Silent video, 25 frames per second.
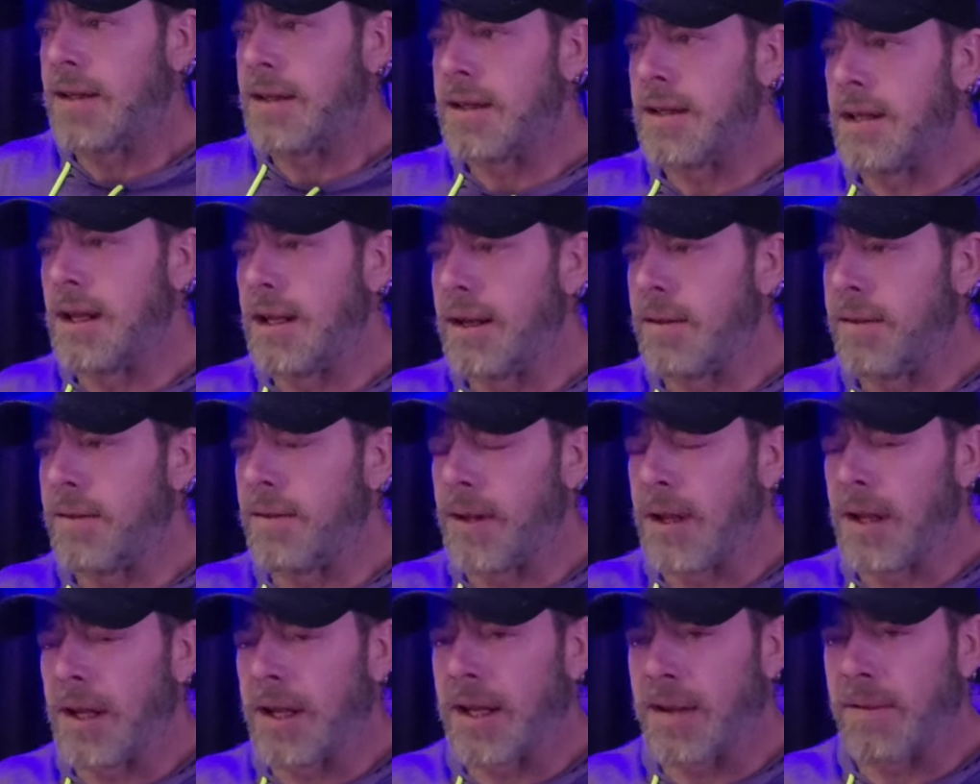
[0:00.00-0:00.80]
it, it,
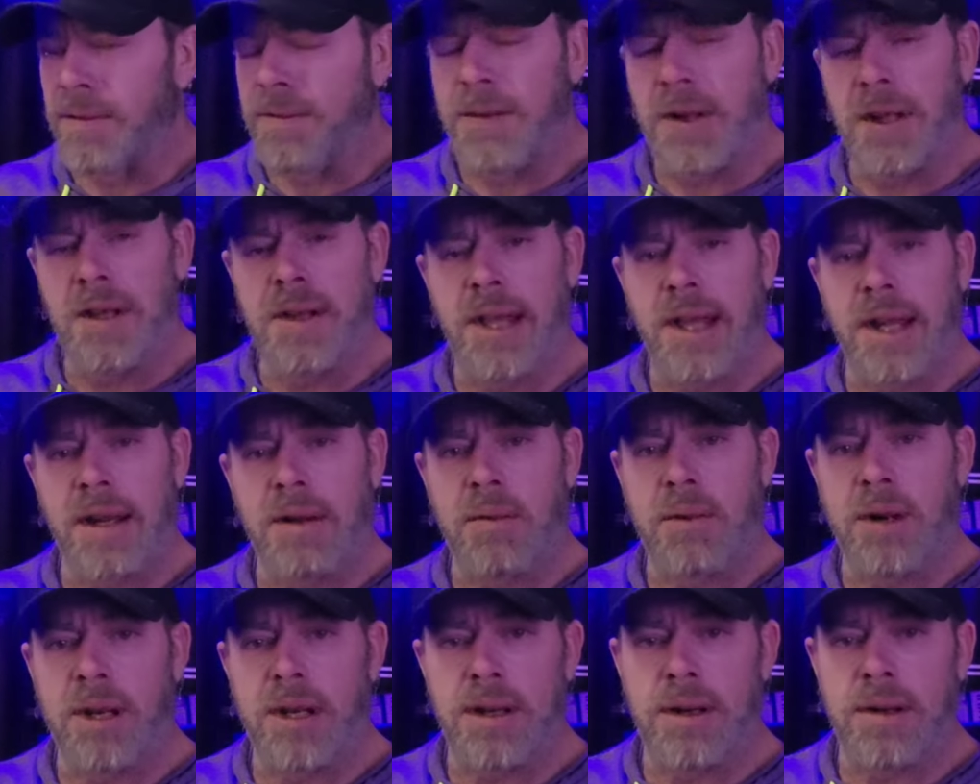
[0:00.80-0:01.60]
it can feel like
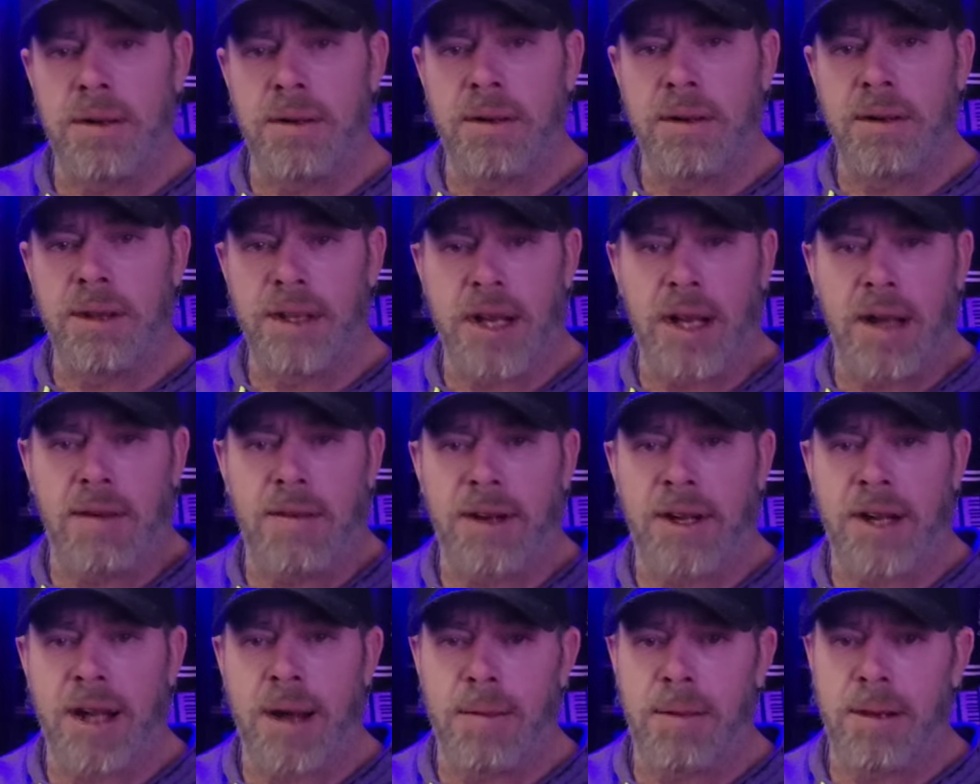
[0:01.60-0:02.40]
when you only
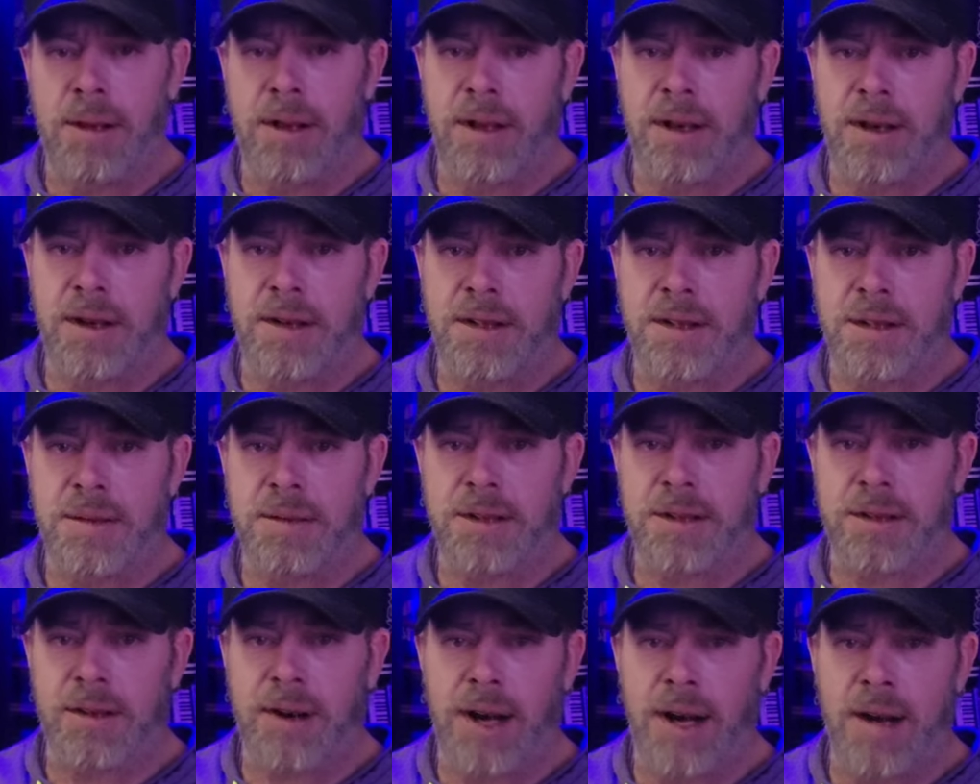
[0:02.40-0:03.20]
have a couple hundred
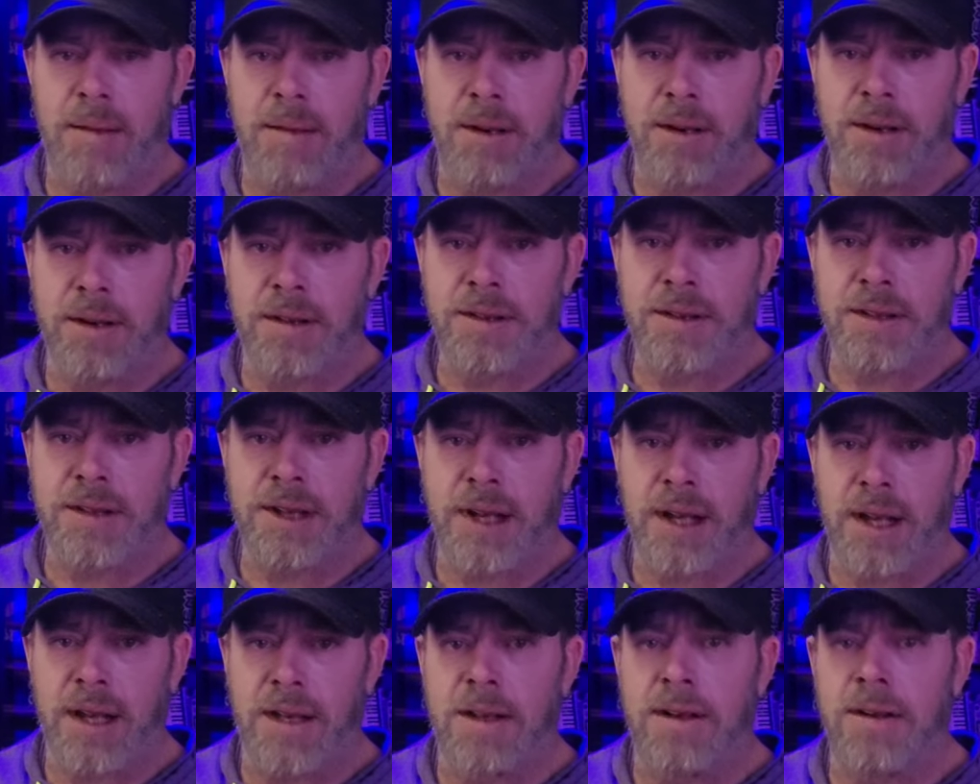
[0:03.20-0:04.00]
subscribers
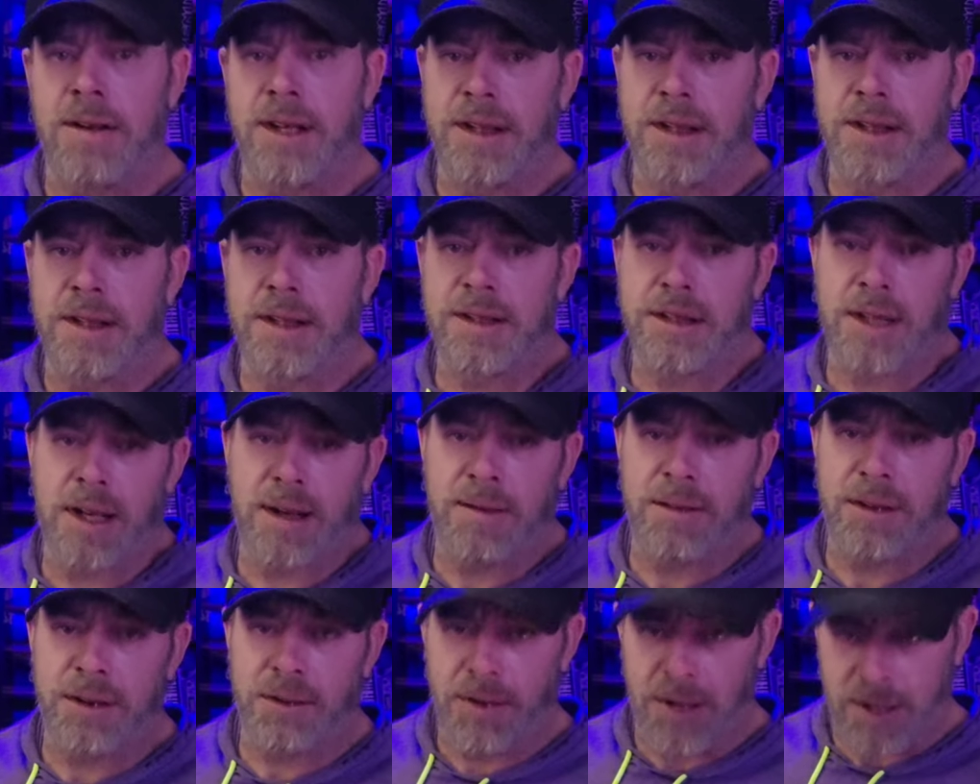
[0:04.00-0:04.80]
and you get the
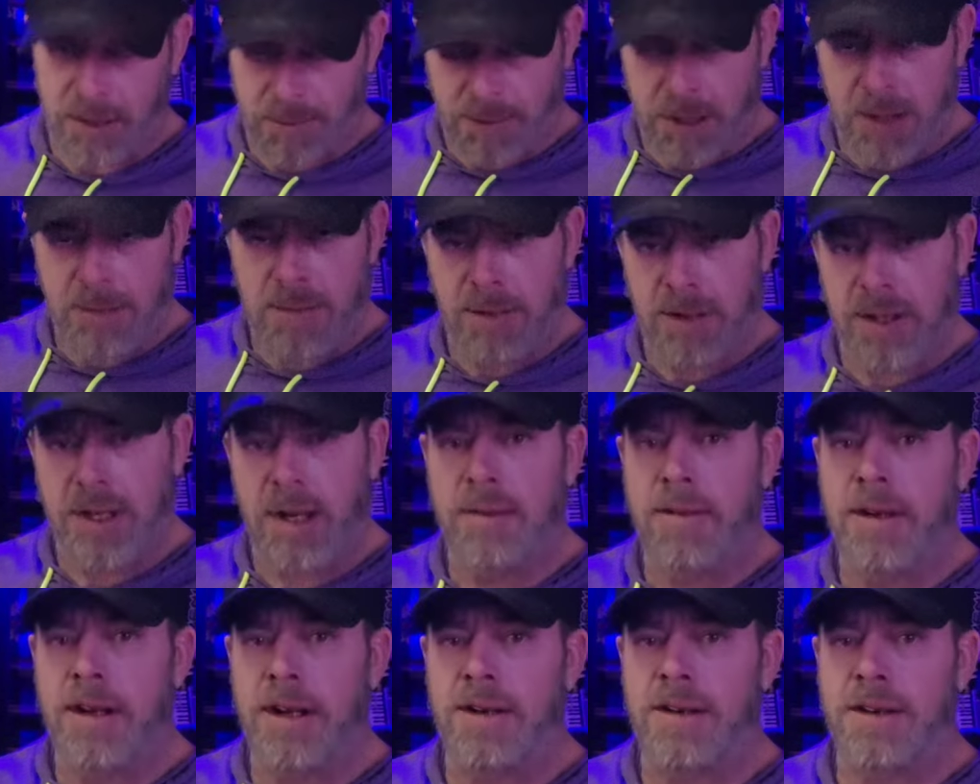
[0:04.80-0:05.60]
same 20 people
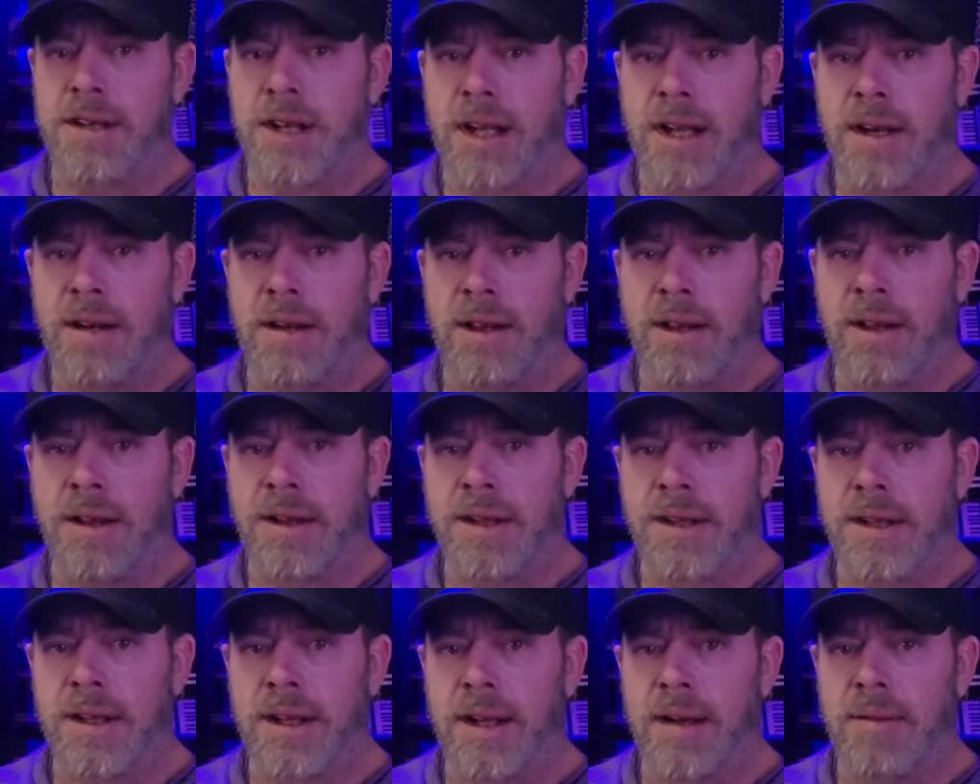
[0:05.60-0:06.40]
coming to your channel
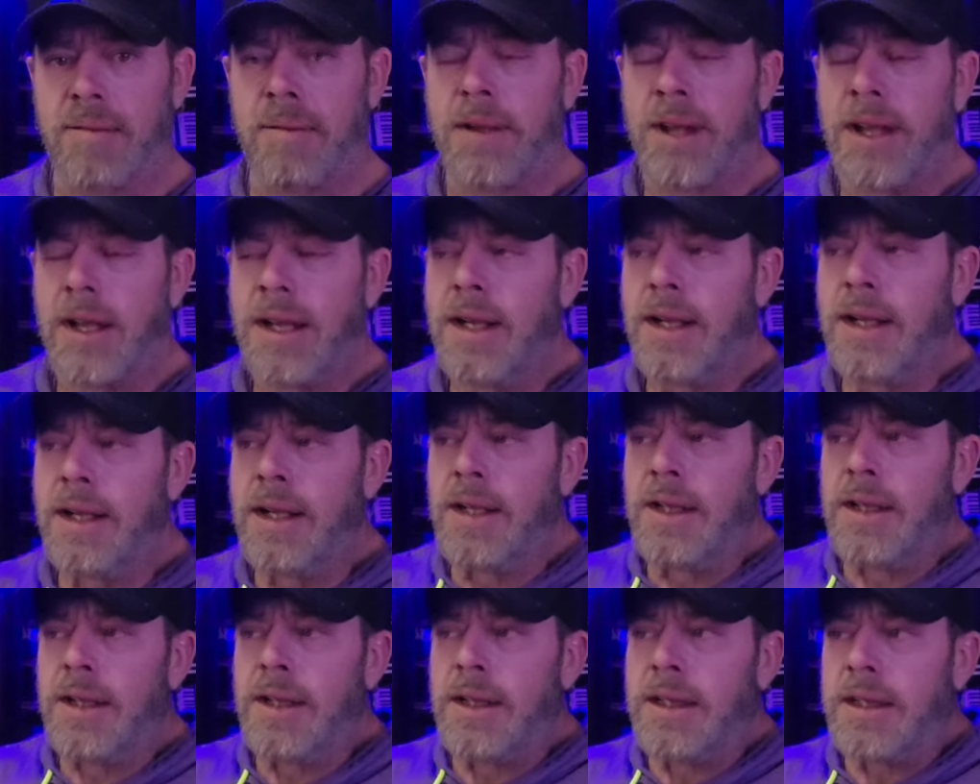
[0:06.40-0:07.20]
all the time,
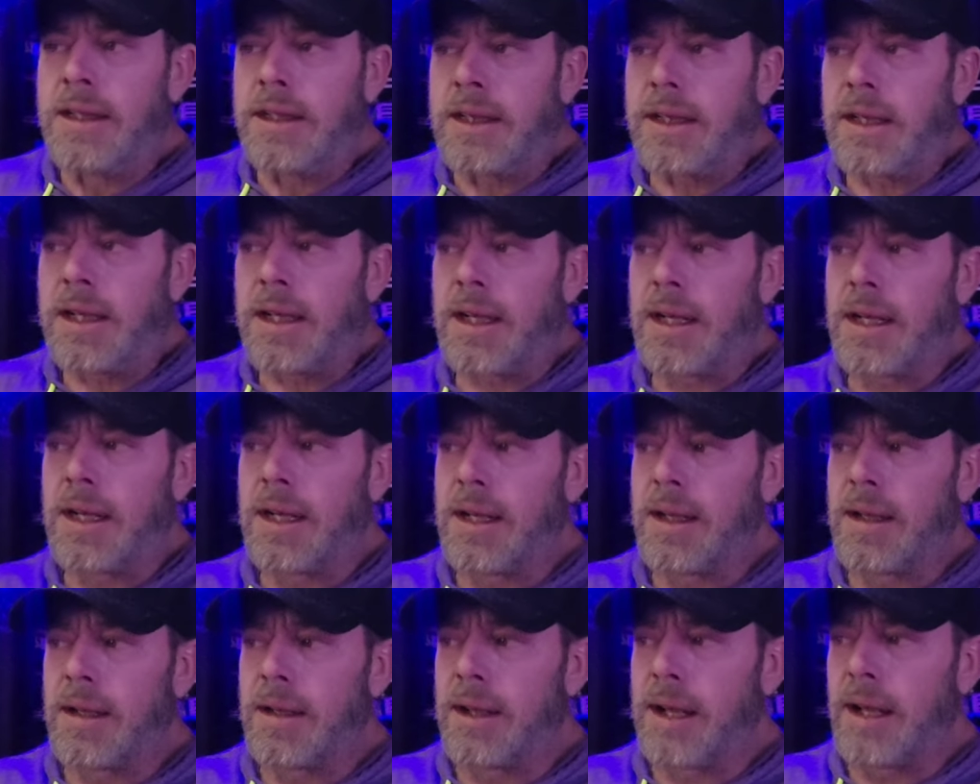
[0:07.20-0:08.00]

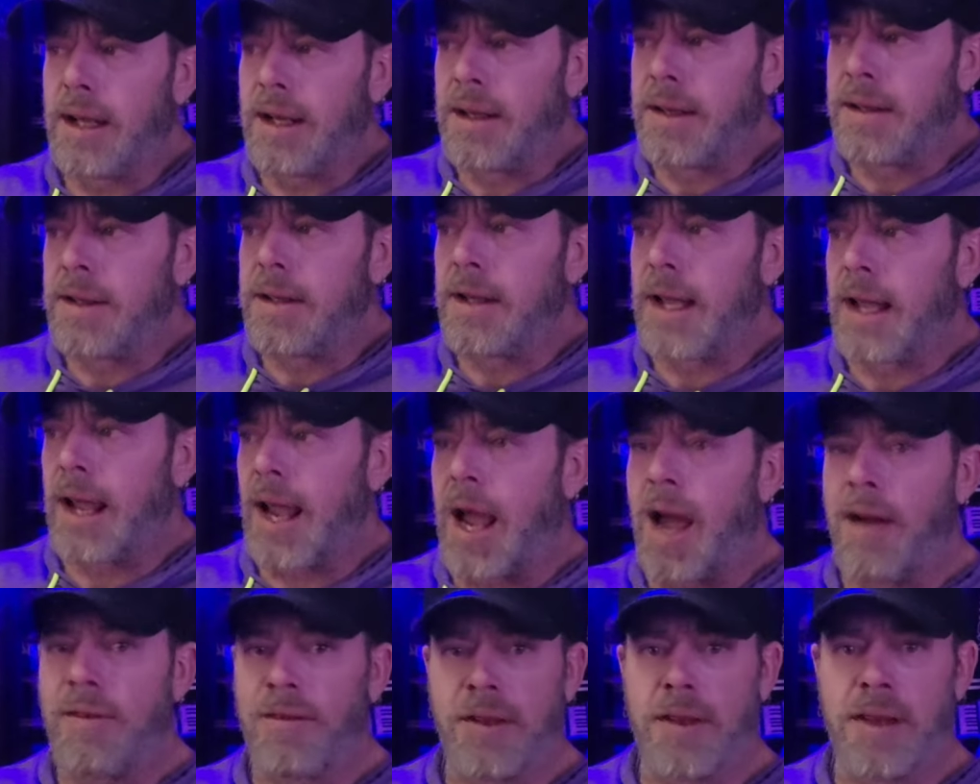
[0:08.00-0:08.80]
uh, and
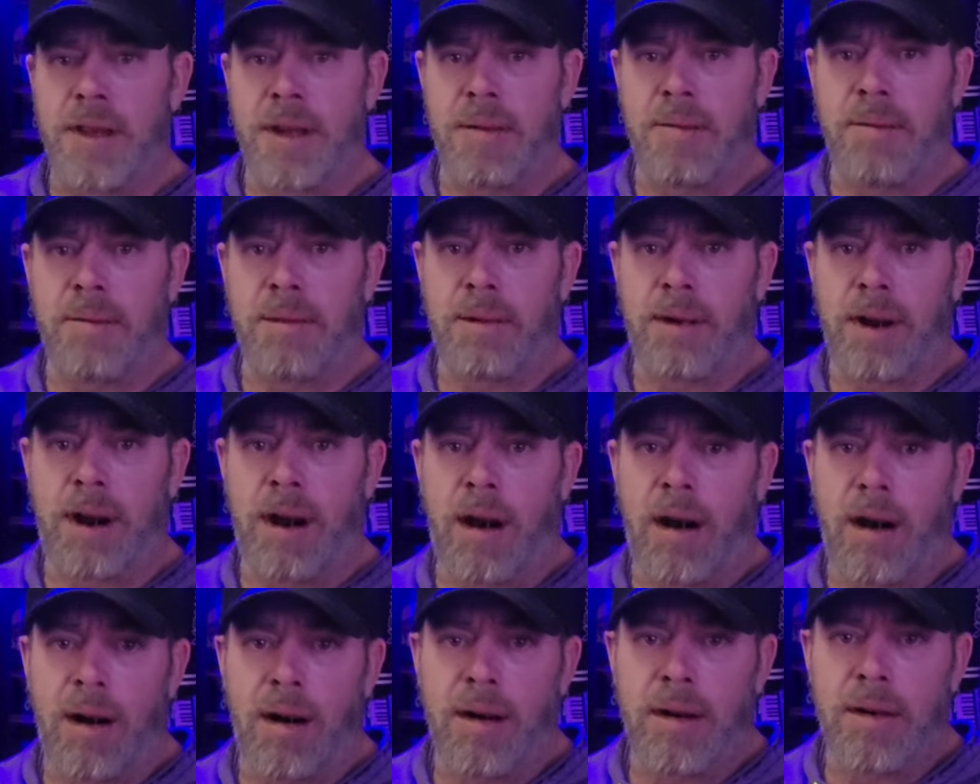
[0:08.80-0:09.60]
half of them
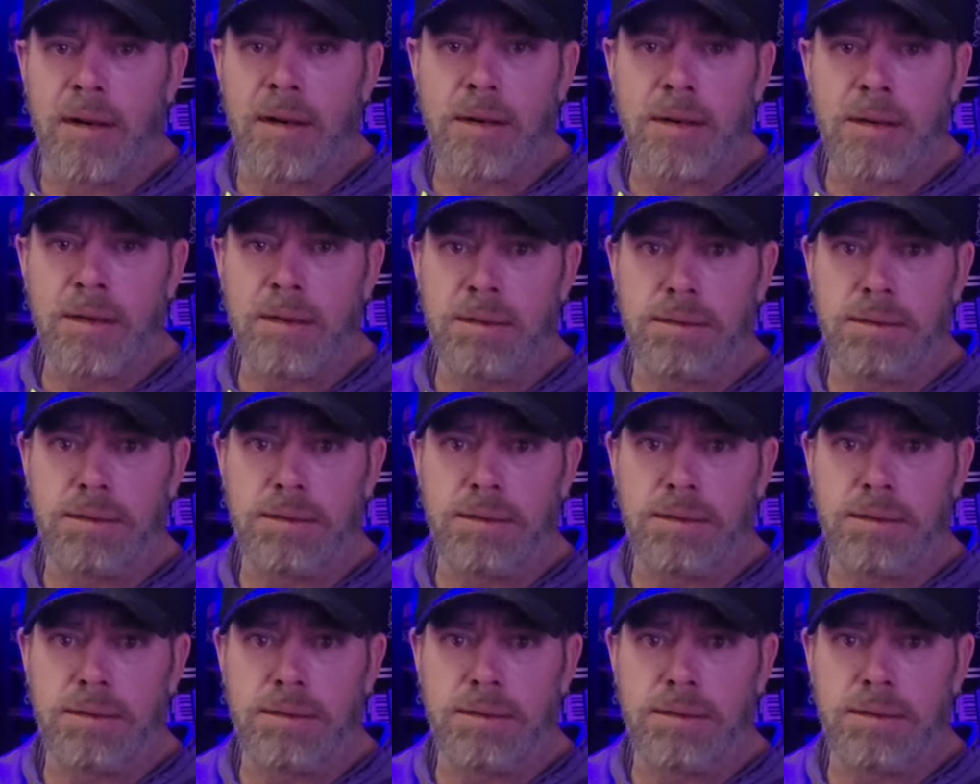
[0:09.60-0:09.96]
are